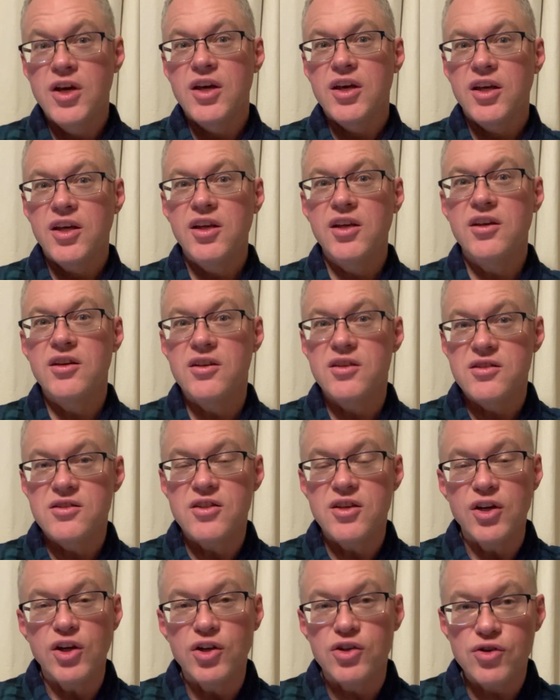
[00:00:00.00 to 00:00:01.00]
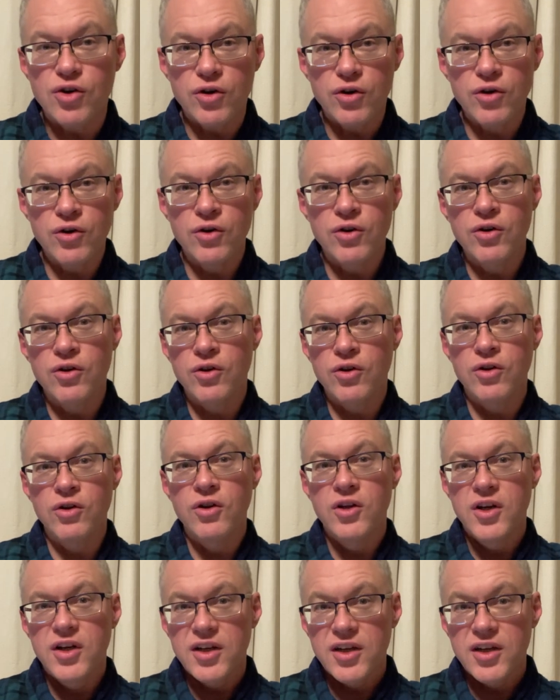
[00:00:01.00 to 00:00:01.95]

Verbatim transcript: he is the eternal